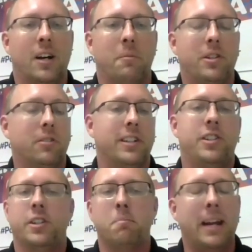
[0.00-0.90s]
So
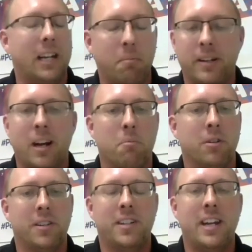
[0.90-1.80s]
let's just make up a
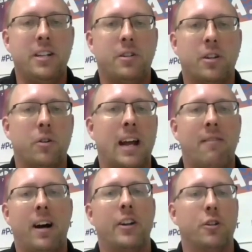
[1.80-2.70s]
number and say you can only
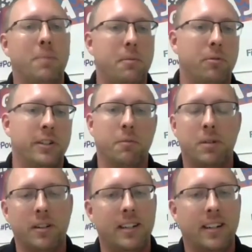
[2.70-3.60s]
have 100 people in your
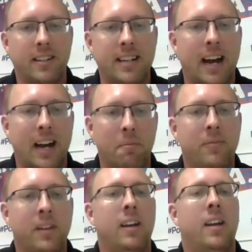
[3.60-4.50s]
building at a time,
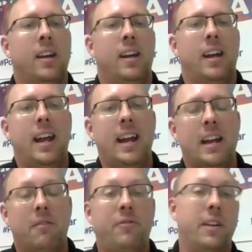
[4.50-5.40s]

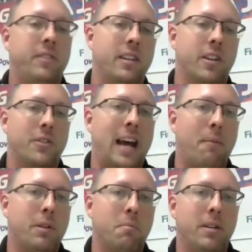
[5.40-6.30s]
and 50 of those
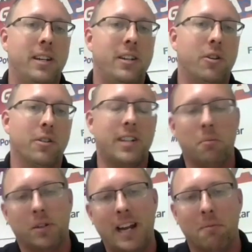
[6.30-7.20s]
happen to be your
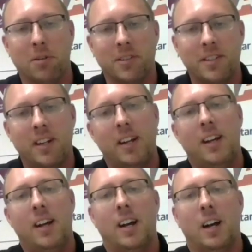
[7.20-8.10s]
summer campers.
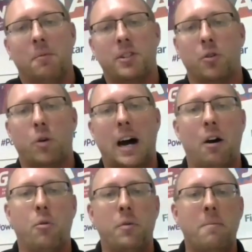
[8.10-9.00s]
So
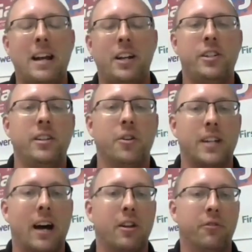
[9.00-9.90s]
how are we managing
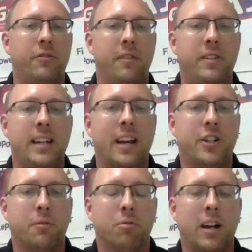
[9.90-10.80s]
those other 50
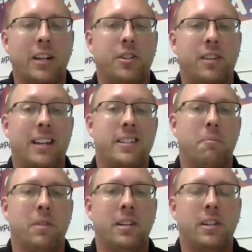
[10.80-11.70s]
at your branch? That's
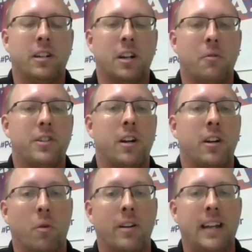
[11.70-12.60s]
something that you're going to
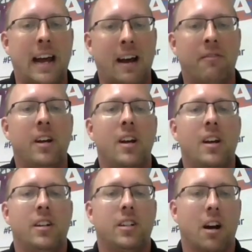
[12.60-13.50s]
start wanting to have
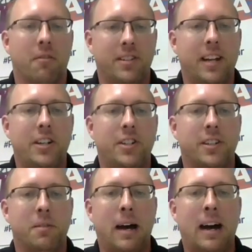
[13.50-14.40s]

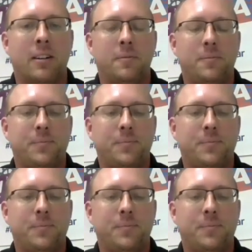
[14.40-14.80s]
conversations about.